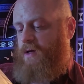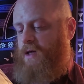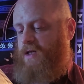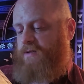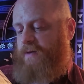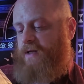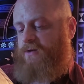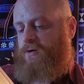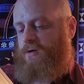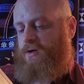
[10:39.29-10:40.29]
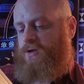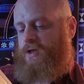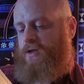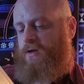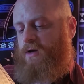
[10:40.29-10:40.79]
as my torch
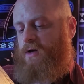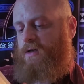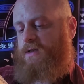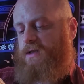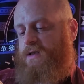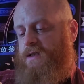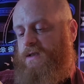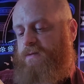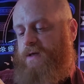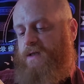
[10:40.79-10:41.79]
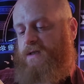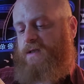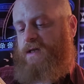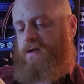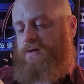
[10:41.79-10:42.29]
had long since been
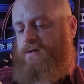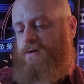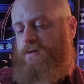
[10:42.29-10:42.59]
extinct,